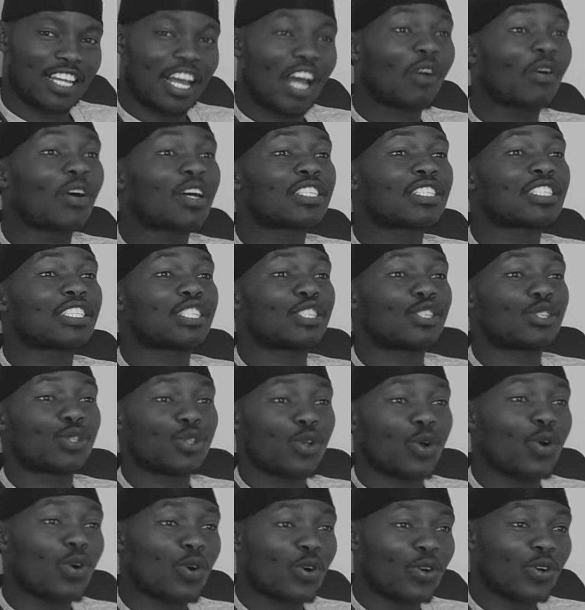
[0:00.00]
that was the
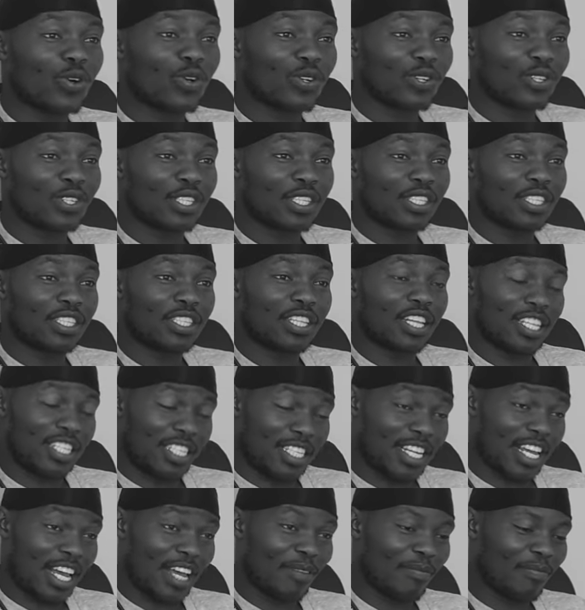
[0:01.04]
song that
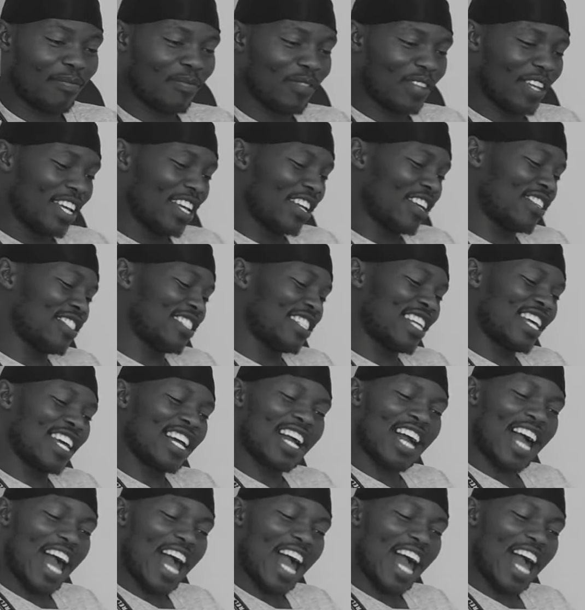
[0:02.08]
time. and I was like,